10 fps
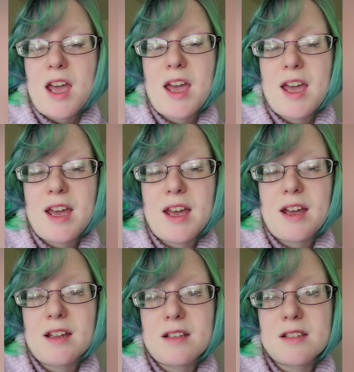
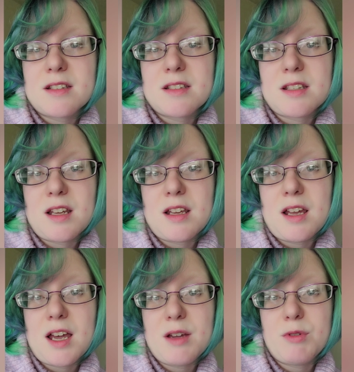And
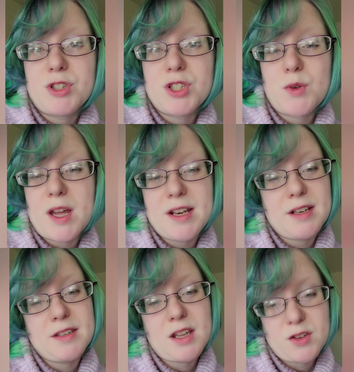I will do
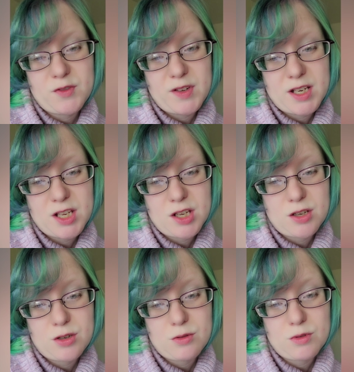another
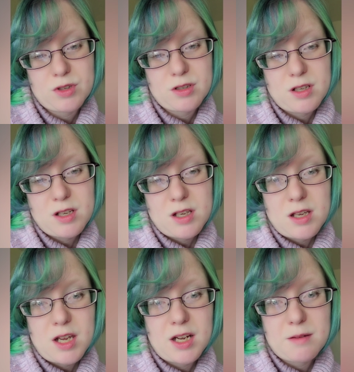video
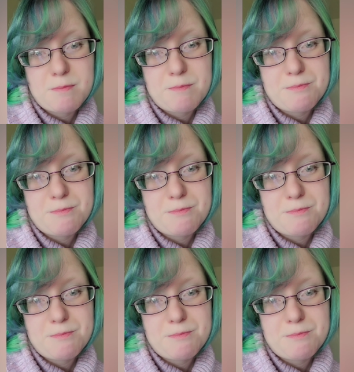in